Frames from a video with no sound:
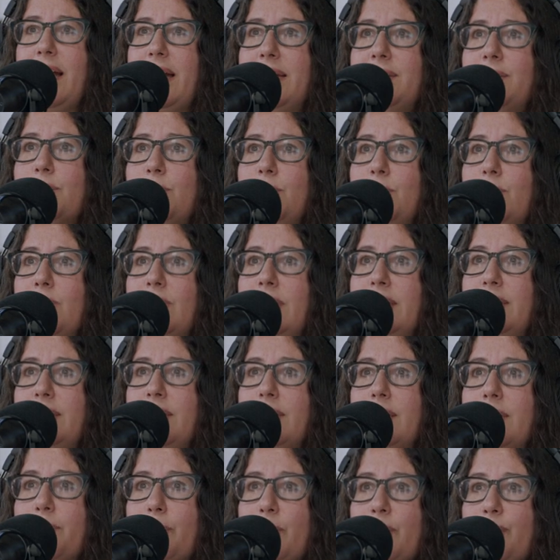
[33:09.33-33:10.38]
high school
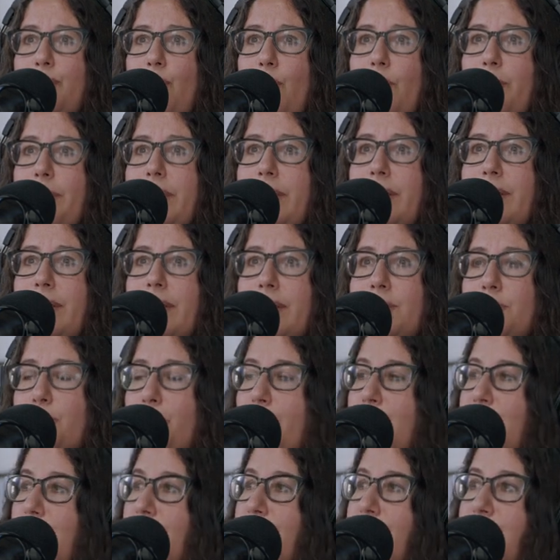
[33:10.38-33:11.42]
and performing
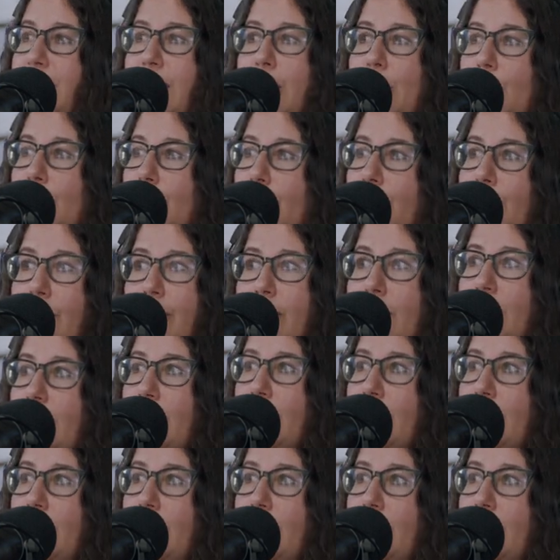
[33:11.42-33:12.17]
expression theater